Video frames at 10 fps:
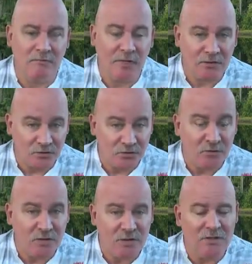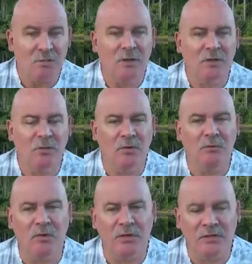That truly is what
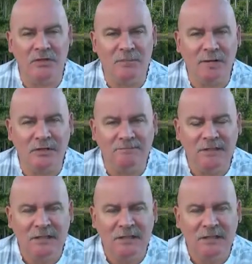network marketing is about.